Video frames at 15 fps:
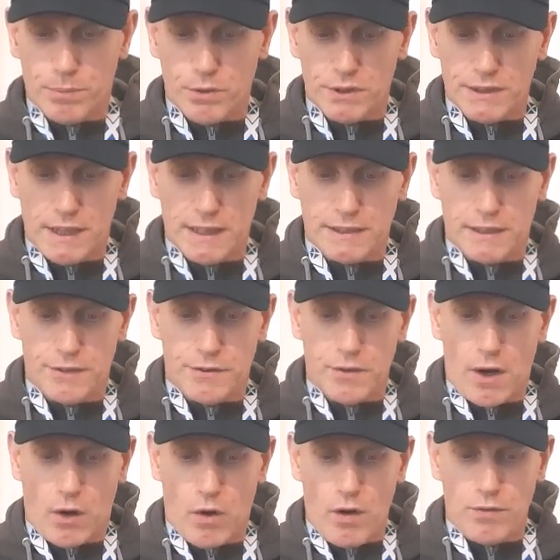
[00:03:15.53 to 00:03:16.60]
process go
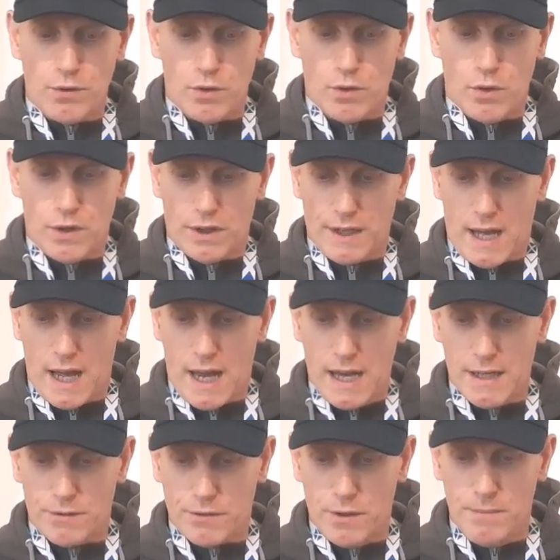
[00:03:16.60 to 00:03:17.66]
through a lawful court or a
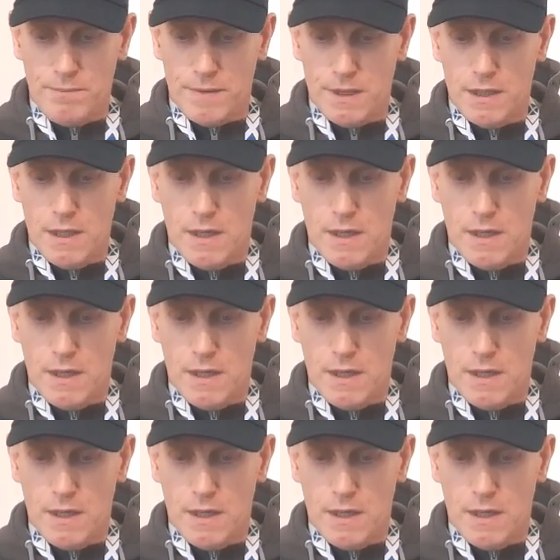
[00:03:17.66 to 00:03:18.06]
higher room